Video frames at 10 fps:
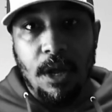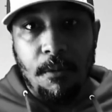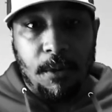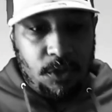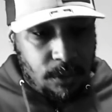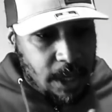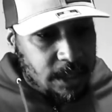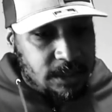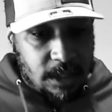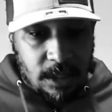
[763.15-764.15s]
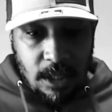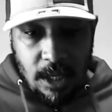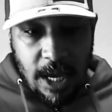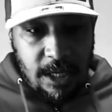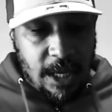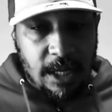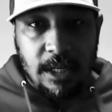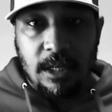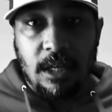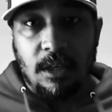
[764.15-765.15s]
Because you got to say, at the end
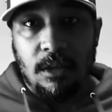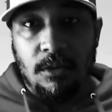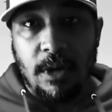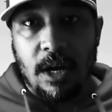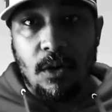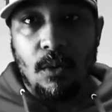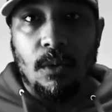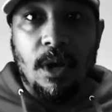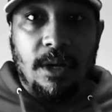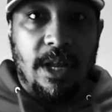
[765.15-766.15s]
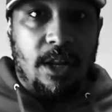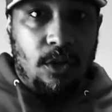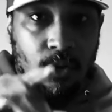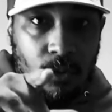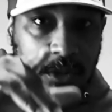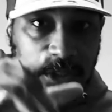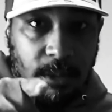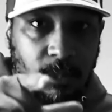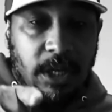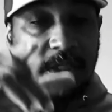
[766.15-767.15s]
of the day, you got to know that you are
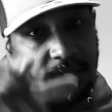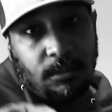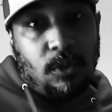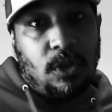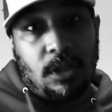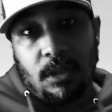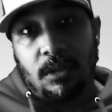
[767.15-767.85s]
somebody, somebody,